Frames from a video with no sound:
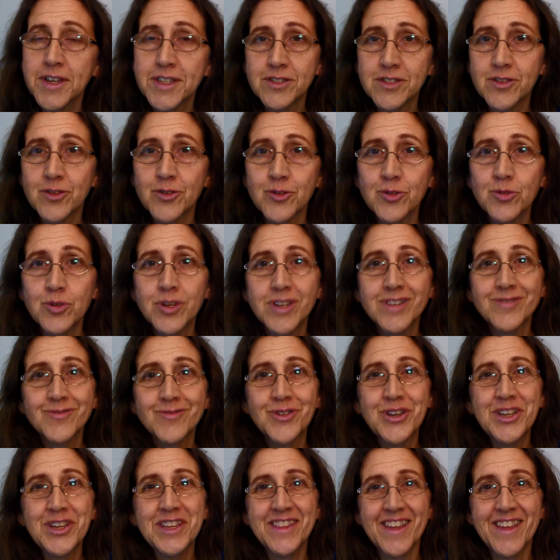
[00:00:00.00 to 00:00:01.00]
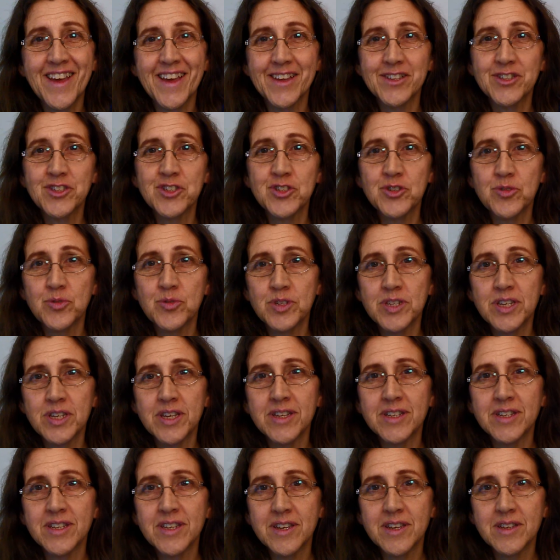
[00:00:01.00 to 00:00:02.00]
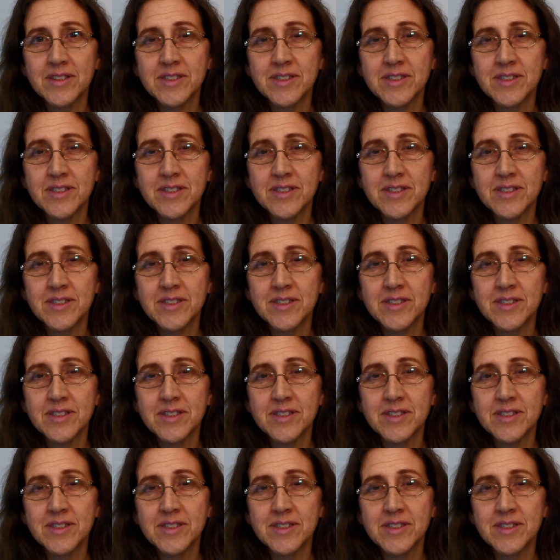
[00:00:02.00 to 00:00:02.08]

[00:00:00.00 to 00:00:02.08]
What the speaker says: so you can read that too and